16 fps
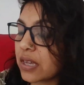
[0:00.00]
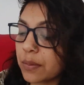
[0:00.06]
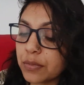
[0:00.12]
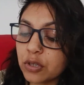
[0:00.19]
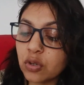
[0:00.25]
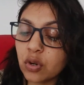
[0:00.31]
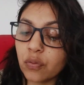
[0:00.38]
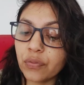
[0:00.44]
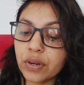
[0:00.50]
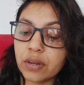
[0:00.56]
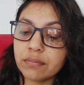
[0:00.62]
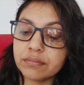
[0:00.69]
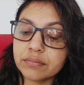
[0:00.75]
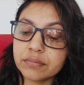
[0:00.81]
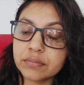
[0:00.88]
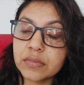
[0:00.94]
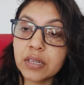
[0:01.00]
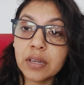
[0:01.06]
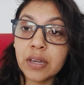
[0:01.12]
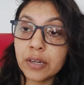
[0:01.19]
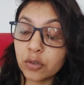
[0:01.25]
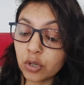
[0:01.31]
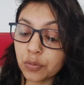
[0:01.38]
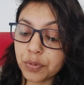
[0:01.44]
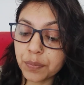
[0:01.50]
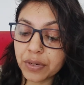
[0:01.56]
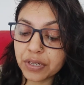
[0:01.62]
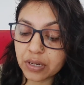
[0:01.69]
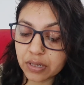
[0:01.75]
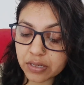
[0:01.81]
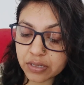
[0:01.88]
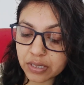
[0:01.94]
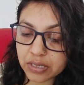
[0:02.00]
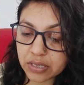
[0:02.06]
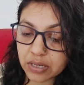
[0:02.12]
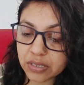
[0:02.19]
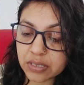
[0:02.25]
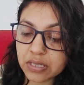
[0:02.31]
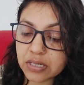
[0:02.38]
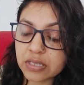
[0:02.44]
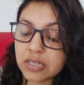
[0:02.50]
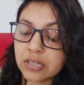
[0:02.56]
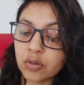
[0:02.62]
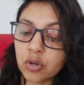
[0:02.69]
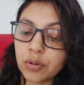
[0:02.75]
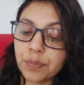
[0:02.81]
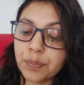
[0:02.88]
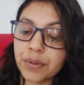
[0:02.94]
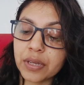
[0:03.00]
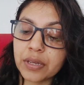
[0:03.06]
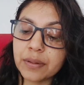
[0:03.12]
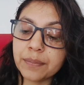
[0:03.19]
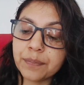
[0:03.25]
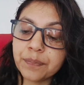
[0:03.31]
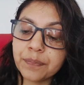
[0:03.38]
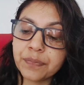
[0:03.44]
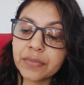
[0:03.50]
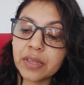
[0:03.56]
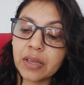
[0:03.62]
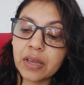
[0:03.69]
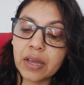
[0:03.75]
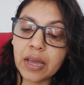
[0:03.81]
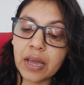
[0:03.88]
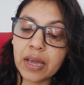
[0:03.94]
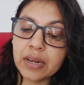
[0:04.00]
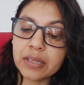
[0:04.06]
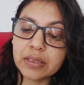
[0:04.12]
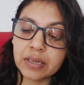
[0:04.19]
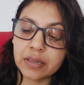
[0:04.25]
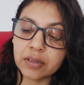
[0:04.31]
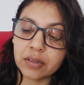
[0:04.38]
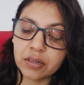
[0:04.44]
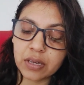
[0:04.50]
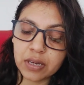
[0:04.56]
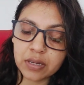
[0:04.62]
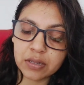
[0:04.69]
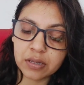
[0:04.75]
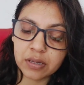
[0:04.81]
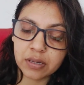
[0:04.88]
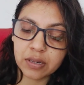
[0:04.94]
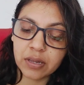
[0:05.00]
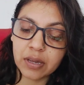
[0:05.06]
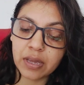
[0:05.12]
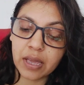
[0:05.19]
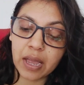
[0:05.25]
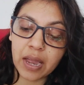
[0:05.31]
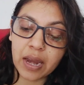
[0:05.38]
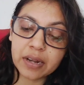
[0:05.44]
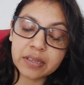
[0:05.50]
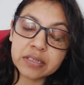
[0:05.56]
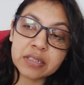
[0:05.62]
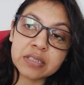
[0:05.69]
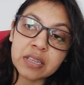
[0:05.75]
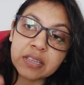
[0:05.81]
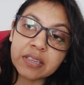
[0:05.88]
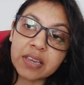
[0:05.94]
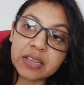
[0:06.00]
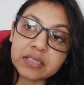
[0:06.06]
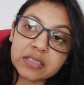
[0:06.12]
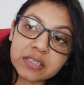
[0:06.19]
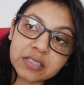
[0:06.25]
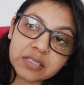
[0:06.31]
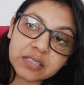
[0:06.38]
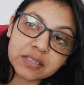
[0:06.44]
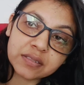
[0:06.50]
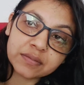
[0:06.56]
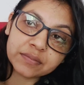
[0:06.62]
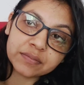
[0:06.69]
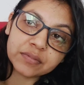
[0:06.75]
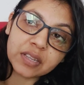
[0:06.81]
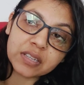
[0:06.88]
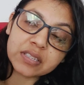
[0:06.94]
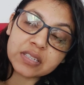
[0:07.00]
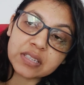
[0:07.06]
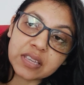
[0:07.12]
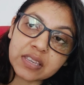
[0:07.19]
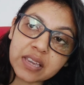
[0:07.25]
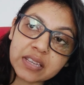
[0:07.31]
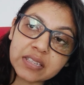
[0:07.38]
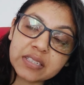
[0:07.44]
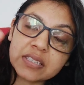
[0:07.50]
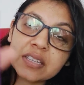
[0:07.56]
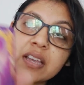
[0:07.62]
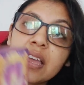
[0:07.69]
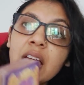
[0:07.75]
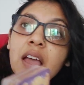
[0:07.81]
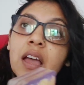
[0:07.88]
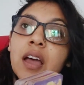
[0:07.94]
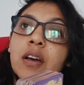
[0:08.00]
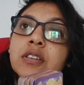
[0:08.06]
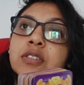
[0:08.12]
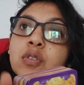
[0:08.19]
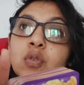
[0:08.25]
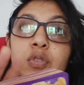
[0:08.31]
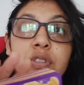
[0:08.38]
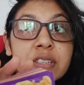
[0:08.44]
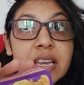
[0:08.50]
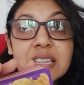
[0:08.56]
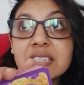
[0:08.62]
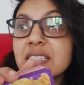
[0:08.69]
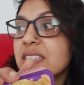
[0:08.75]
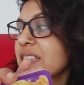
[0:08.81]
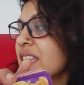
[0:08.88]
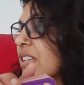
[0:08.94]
coming your way. It could be materialistic success. It could be anything. Okay, and this is a yes. This is a yes. So yes,